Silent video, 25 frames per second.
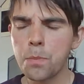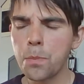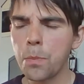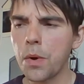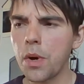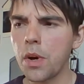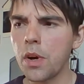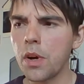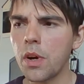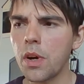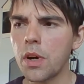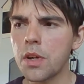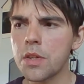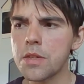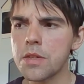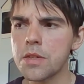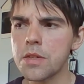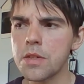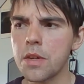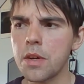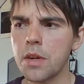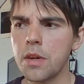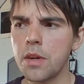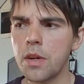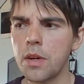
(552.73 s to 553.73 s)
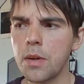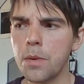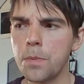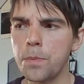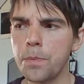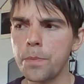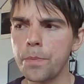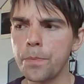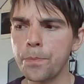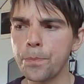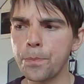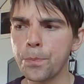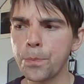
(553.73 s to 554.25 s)
but
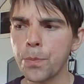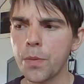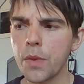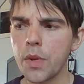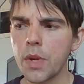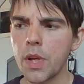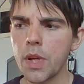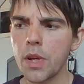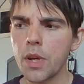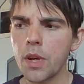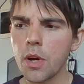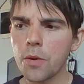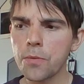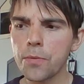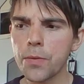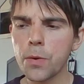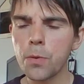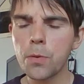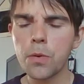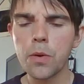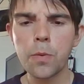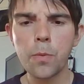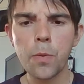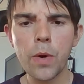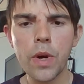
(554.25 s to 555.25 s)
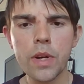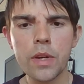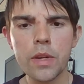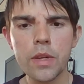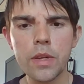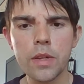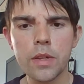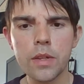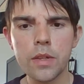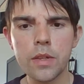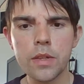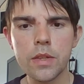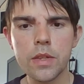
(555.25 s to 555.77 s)
I feel the way